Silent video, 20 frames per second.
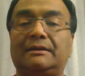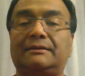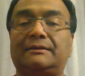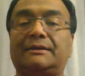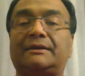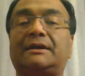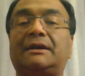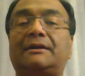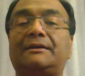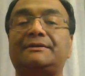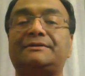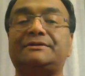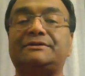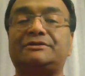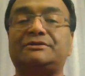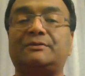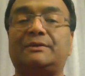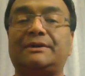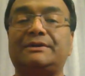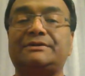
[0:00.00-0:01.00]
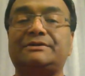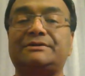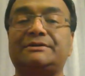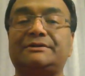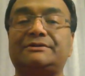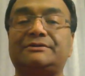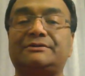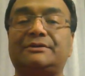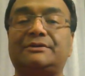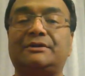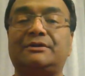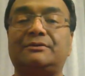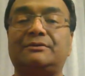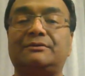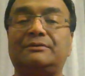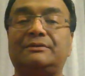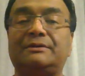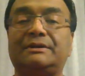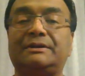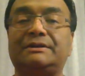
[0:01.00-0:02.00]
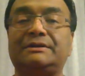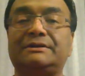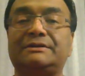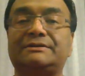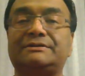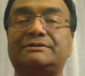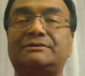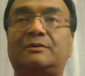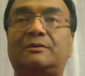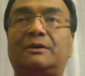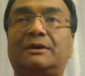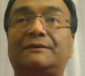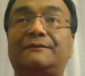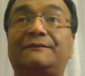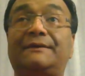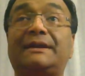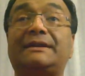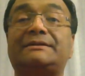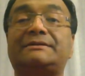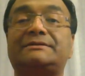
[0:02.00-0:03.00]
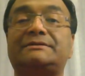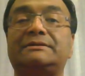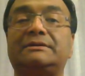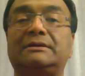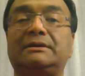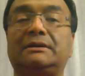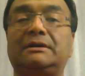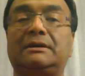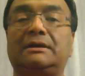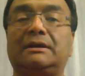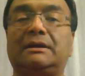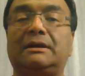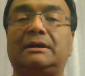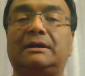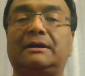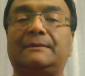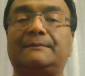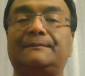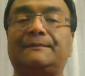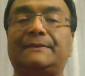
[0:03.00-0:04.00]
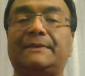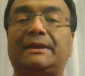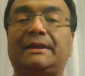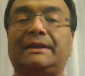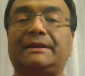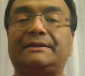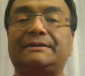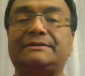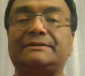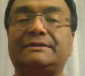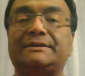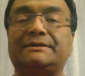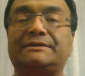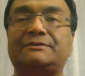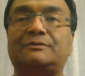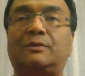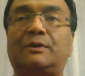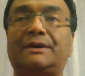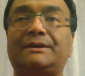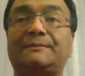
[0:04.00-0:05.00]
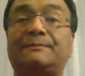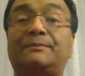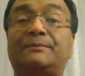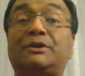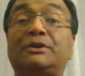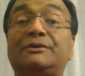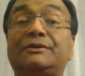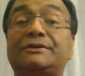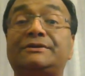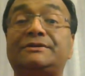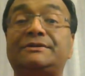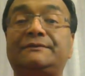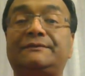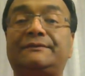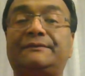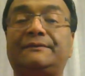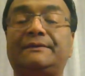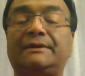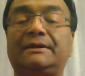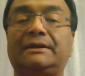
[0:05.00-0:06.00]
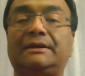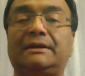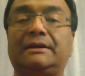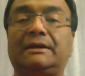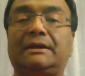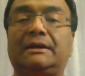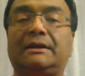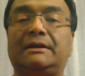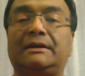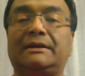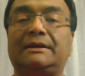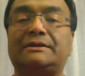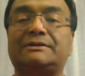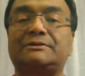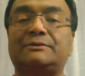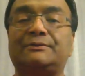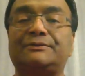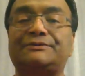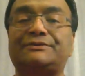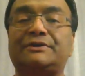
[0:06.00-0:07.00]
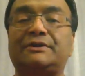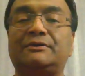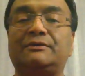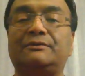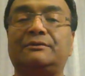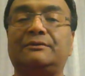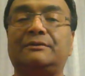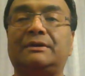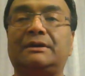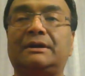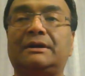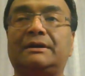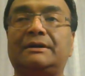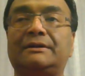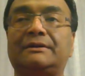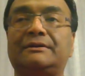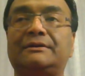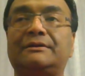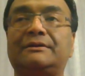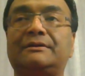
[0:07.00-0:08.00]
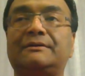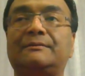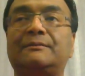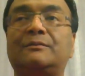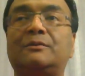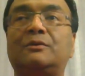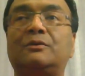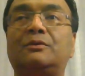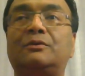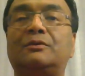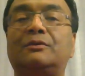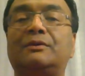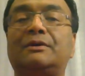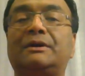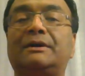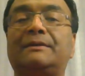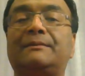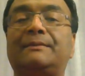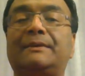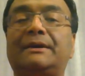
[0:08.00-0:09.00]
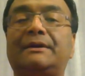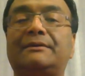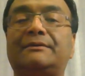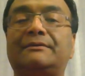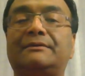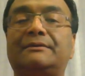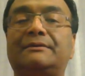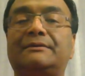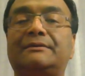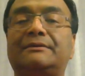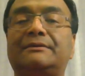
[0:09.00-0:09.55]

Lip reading: The current situation, as you know, is quite vexed and it's quite punitive. It's also more about